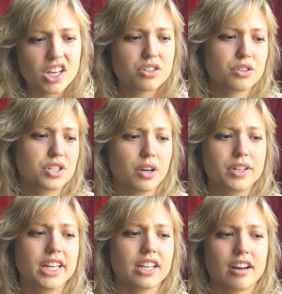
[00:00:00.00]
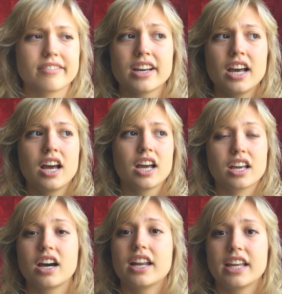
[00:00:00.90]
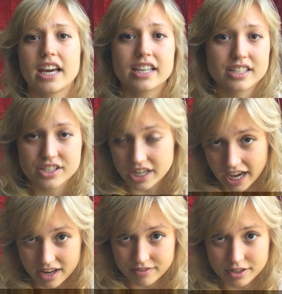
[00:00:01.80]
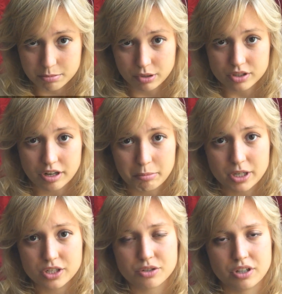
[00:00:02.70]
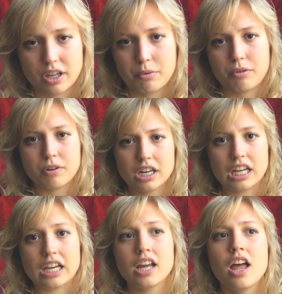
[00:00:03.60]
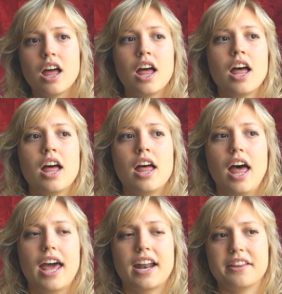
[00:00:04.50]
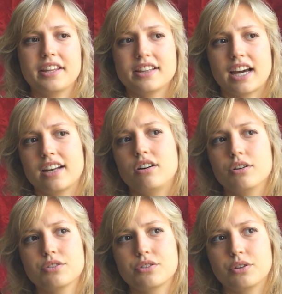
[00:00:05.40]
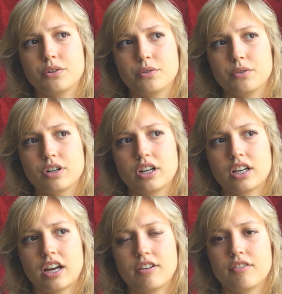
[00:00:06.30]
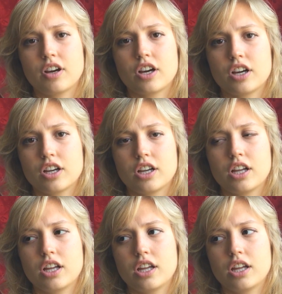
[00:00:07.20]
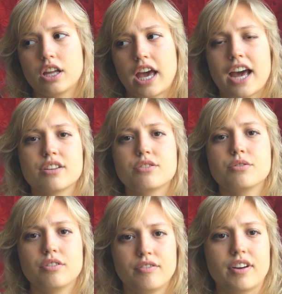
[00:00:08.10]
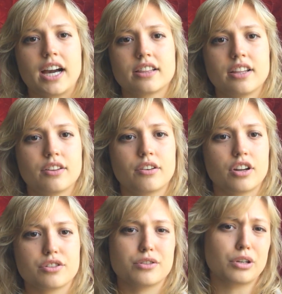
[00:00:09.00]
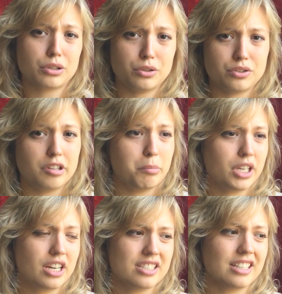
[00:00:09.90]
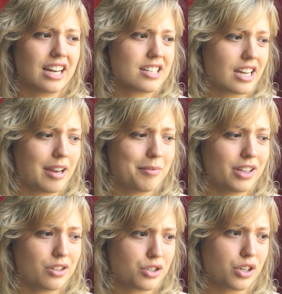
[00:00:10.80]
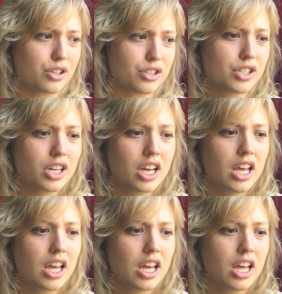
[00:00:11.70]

So there's not really a lot of cutting edge Adventist books on ministry that we're reading. And I think that also kind of adds to the fact that they're not gender inclusive, because at that time in the church